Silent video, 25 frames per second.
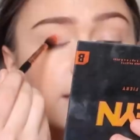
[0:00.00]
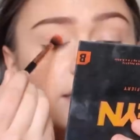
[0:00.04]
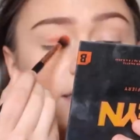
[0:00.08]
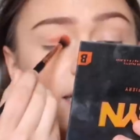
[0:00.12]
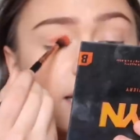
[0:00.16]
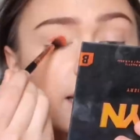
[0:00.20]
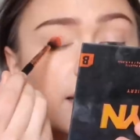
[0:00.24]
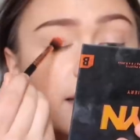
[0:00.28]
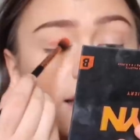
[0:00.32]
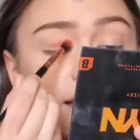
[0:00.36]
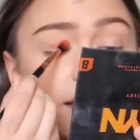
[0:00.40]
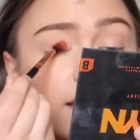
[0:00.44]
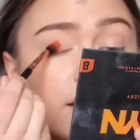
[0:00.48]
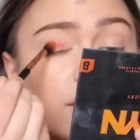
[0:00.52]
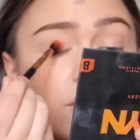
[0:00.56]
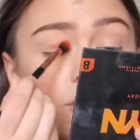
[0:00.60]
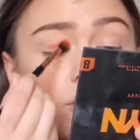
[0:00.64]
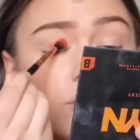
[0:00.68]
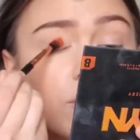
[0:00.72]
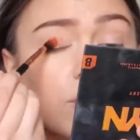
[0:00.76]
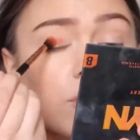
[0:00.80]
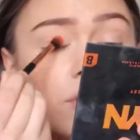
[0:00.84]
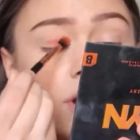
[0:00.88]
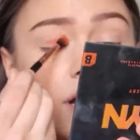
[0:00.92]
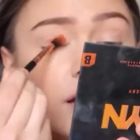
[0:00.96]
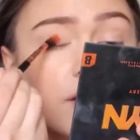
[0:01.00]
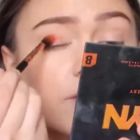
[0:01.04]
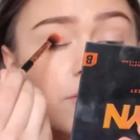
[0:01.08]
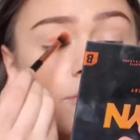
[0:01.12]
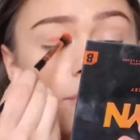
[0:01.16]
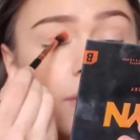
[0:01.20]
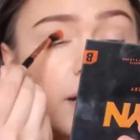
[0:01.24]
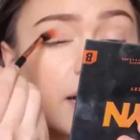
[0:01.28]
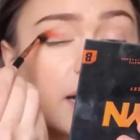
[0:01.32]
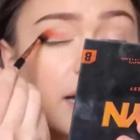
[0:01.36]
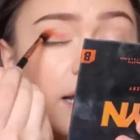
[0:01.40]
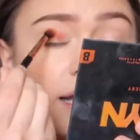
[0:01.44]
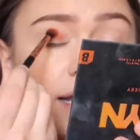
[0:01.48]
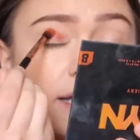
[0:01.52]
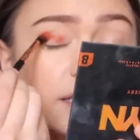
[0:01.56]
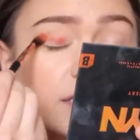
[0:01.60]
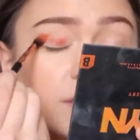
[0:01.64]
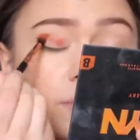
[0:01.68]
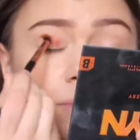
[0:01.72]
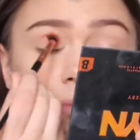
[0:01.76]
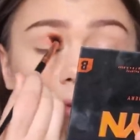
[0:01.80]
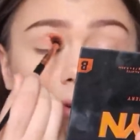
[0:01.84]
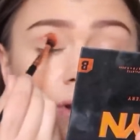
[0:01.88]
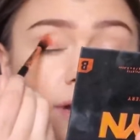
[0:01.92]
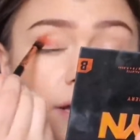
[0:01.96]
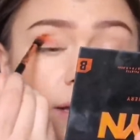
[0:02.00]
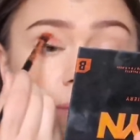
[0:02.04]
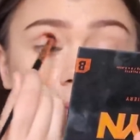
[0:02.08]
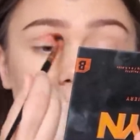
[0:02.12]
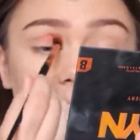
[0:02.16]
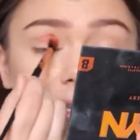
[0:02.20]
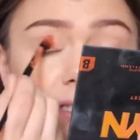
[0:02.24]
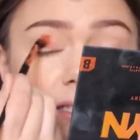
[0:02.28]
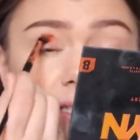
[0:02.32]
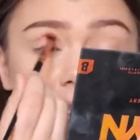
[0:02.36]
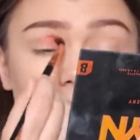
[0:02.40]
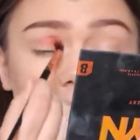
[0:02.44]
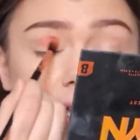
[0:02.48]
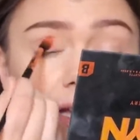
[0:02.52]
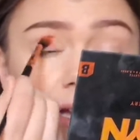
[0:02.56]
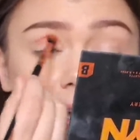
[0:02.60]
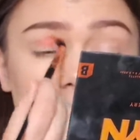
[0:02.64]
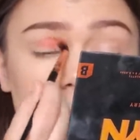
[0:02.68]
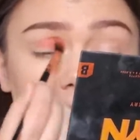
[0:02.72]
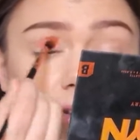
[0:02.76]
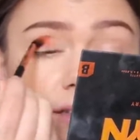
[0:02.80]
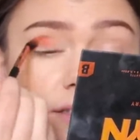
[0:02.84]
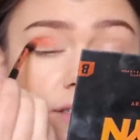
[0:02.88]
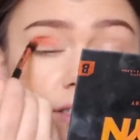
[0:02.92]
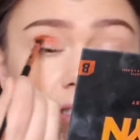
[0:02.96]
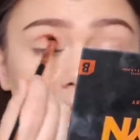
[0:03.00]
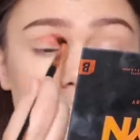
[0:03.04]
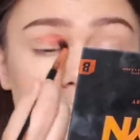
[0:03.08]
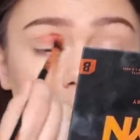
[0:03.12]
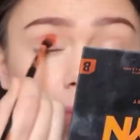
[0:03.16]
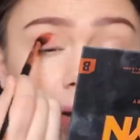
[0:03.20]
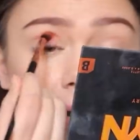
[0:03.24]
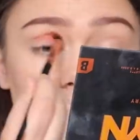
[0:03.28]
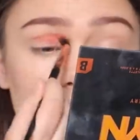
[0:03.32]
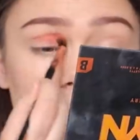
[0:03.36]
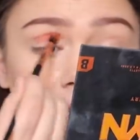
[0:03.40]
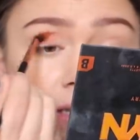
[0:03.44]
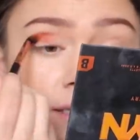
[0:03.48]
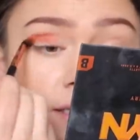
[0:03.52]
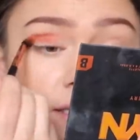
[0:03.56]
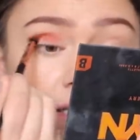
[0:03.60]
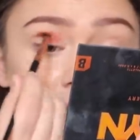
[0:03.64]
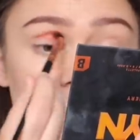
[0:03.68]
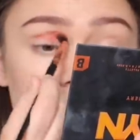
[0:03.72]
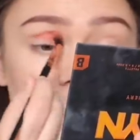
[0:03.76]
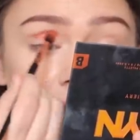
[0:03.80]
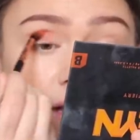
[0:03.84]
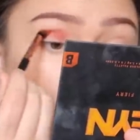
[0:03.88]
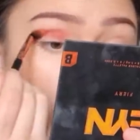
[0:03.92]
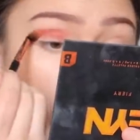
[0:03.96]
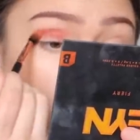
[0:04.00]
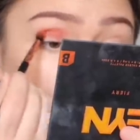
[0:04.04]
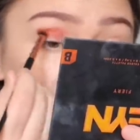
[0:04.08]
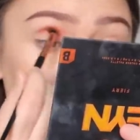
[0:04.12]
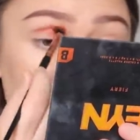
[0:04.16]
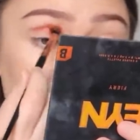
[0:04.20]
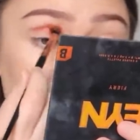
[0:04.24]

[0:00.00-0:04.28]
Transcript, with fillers: I take it all over my lid pretty messily and just blend it up